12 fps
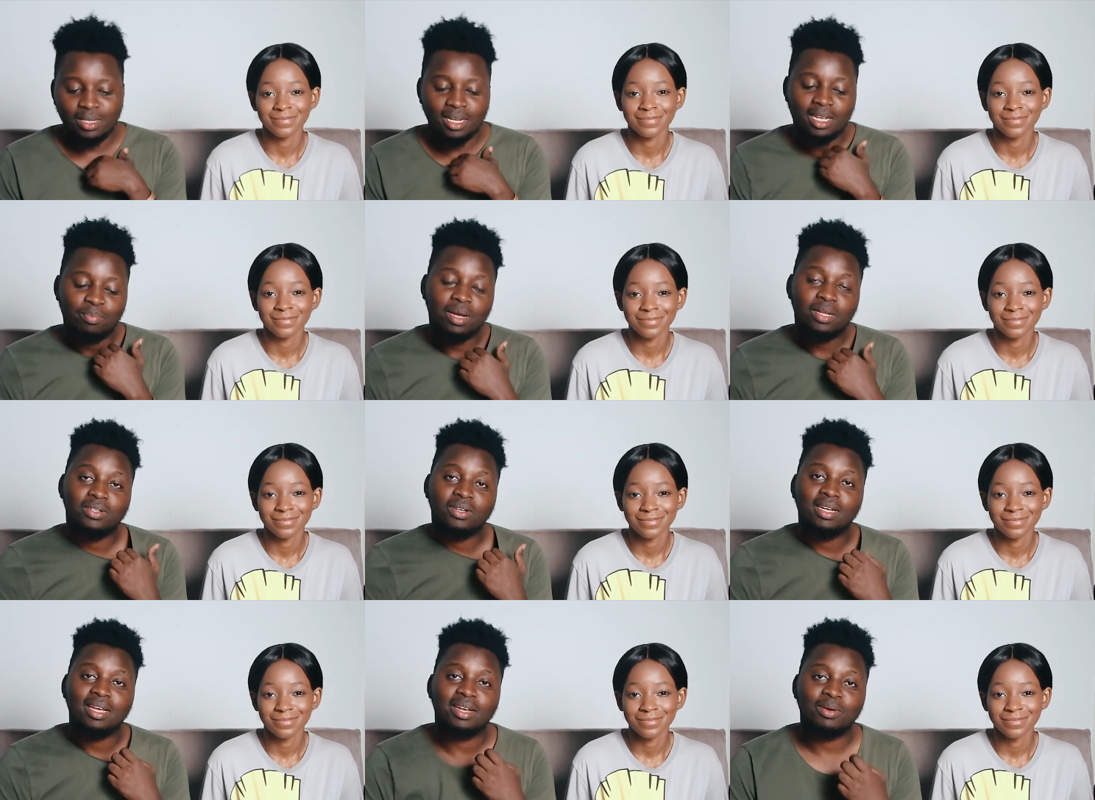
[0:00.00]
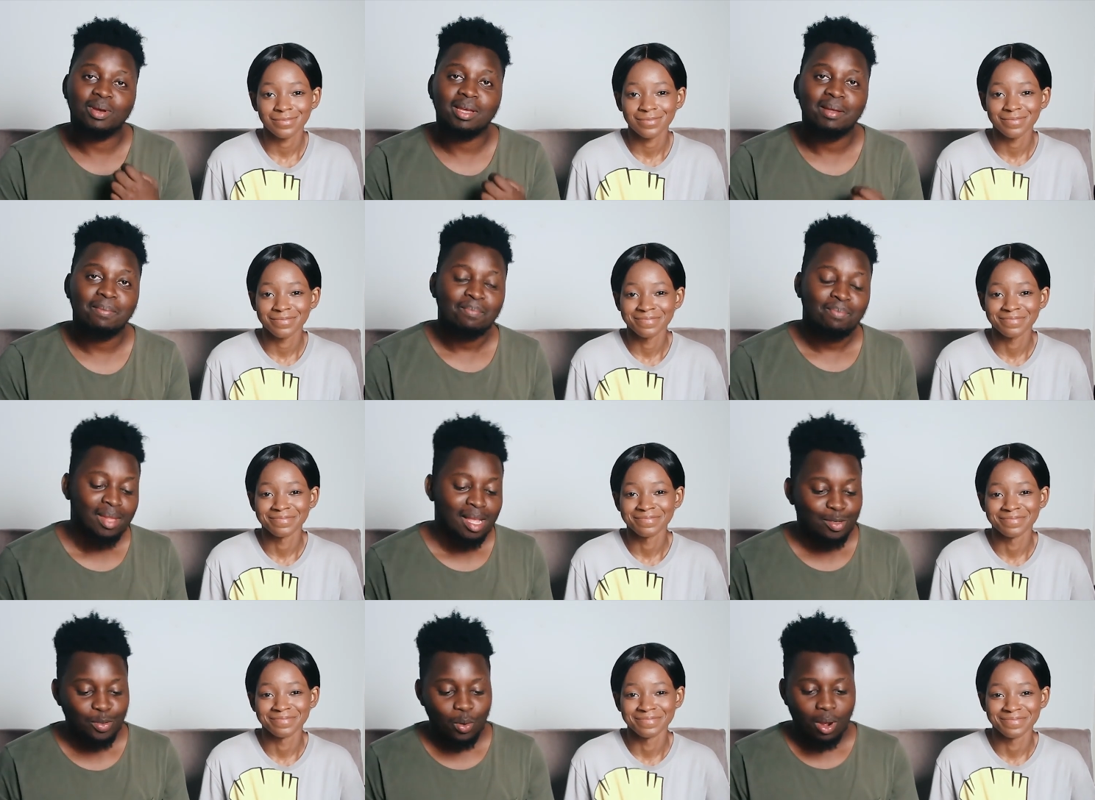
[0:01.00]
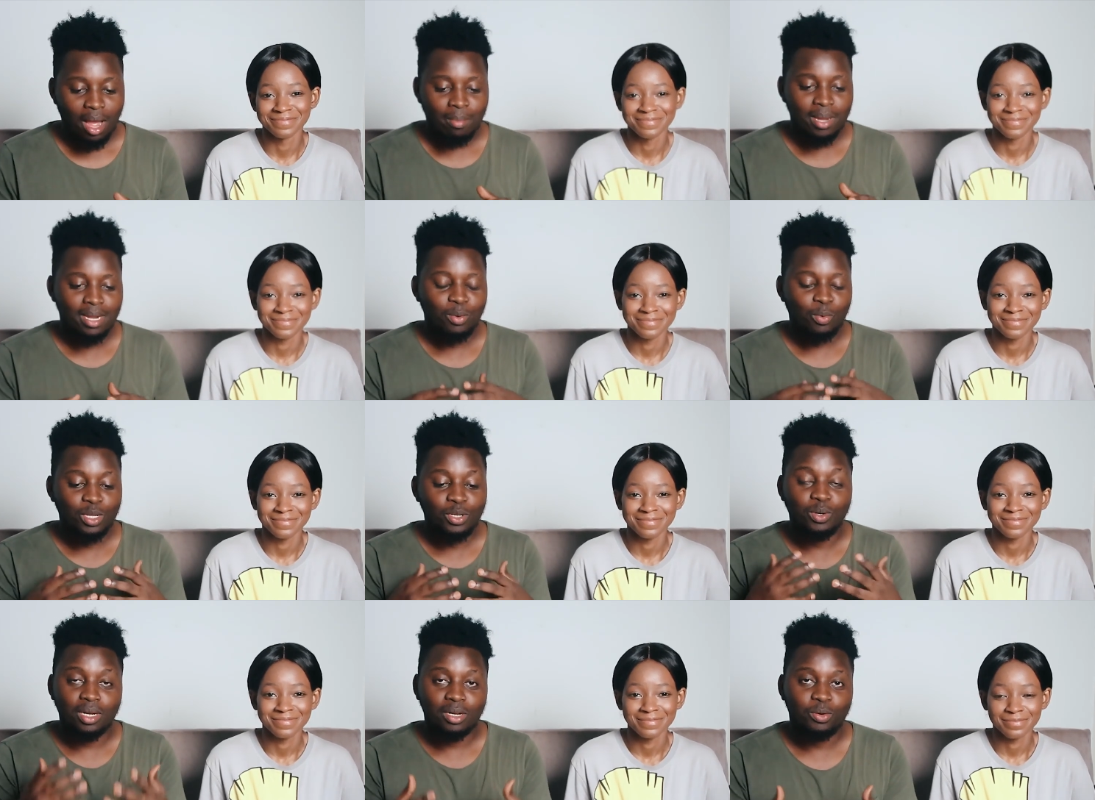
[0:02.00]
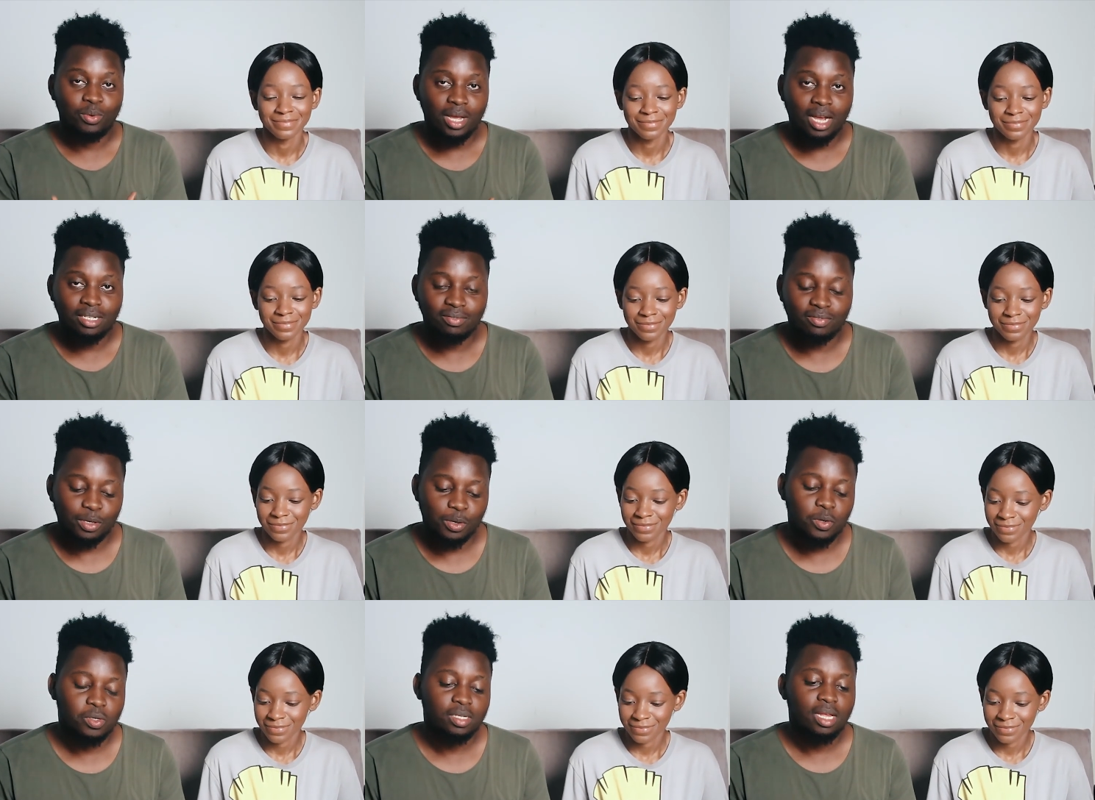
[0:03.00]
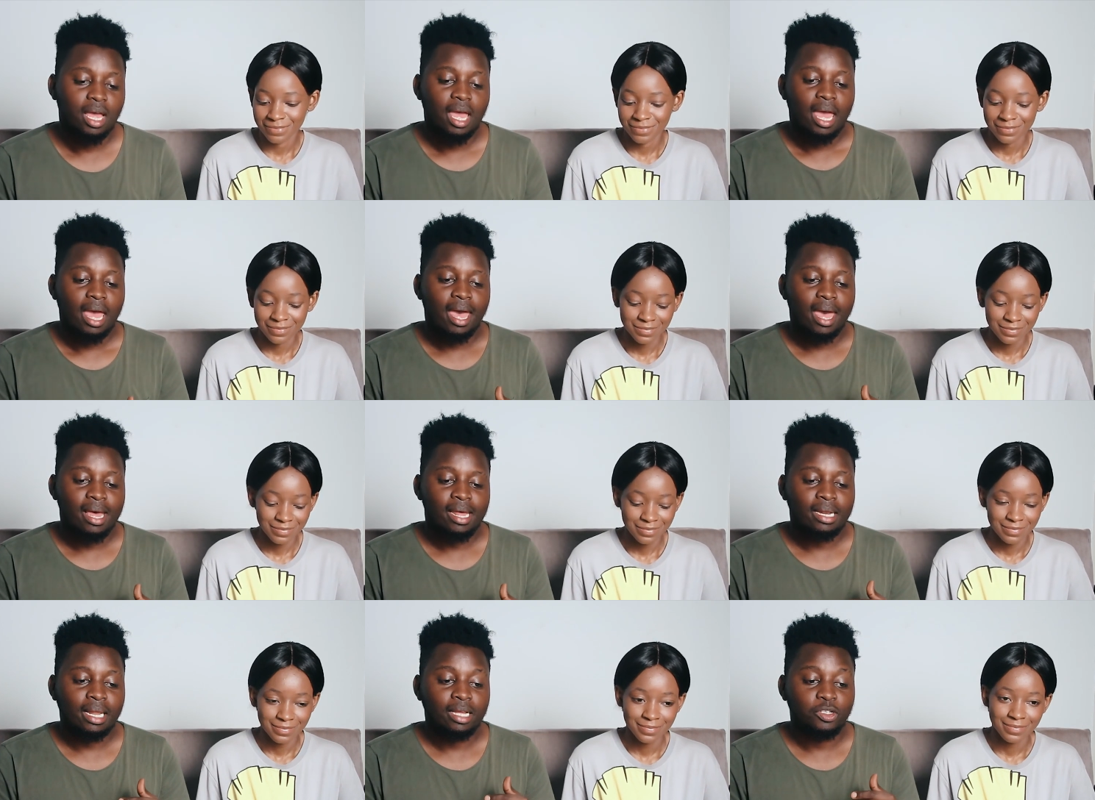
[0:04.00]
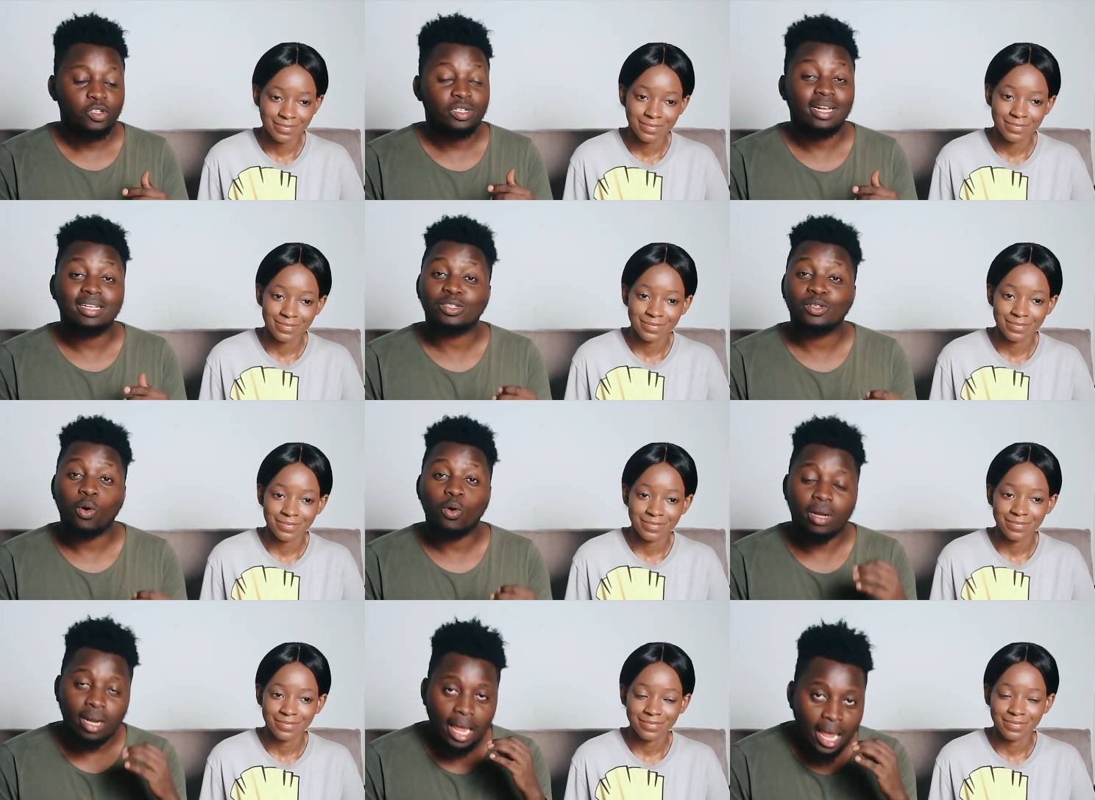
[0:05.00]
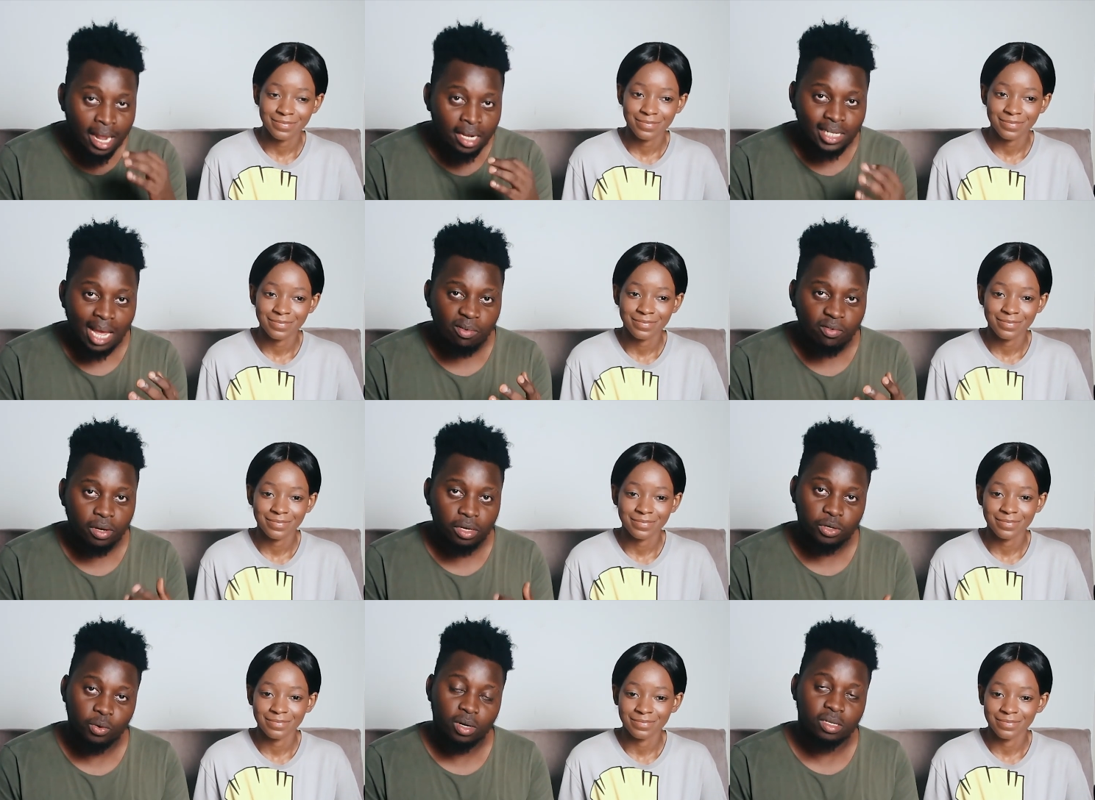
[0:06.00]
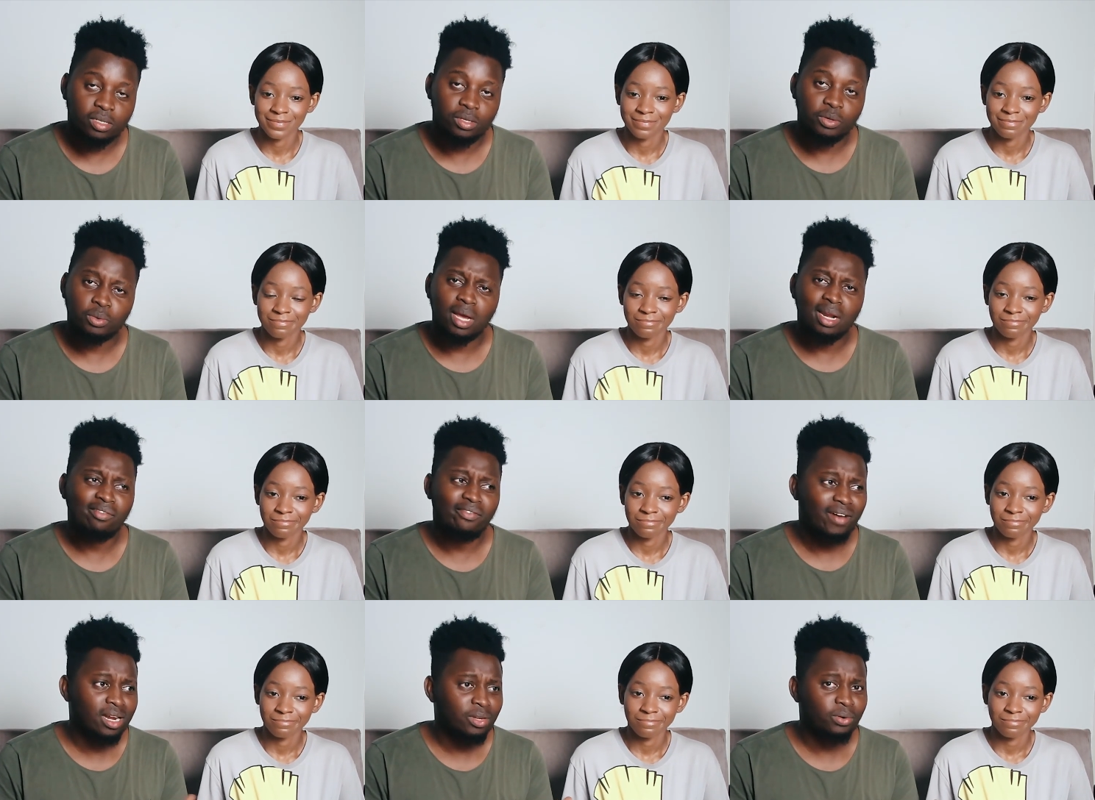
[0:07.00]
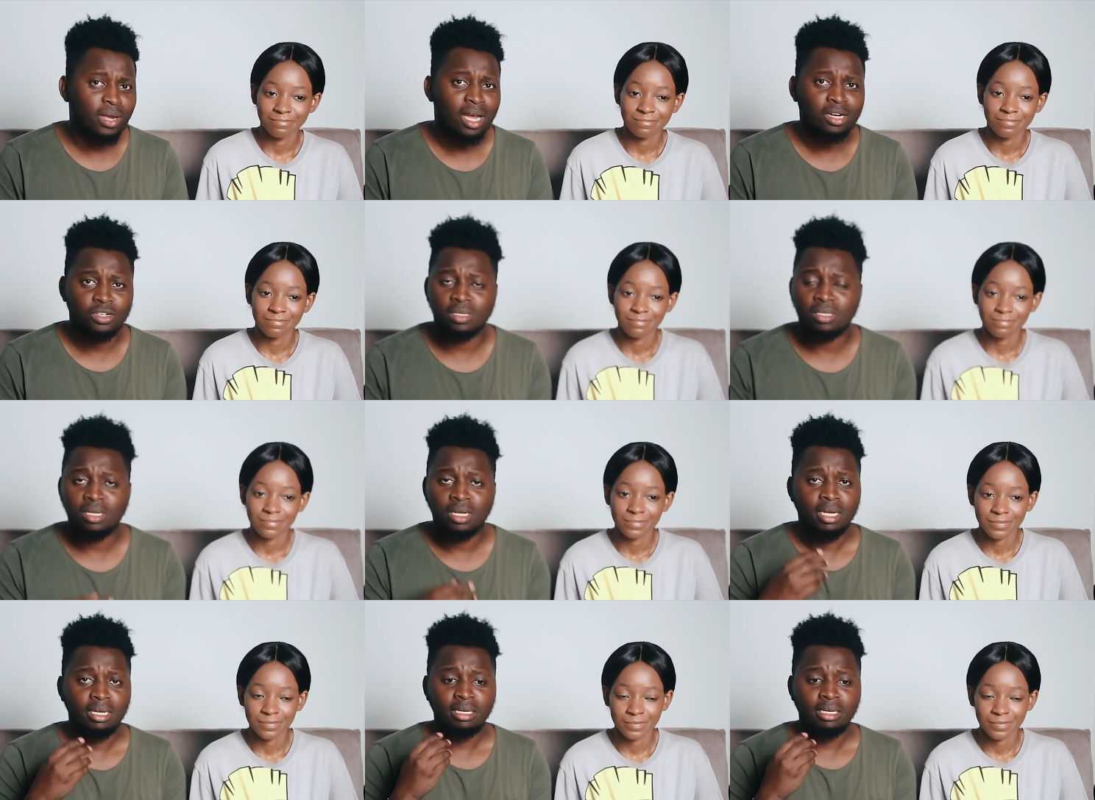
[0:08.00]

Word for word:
Speaker 1: take it personally anyway. So I mean, we do a lot of reaction videos. And uh, just let us know on any type of reaction you want us to do. Any funny reaction,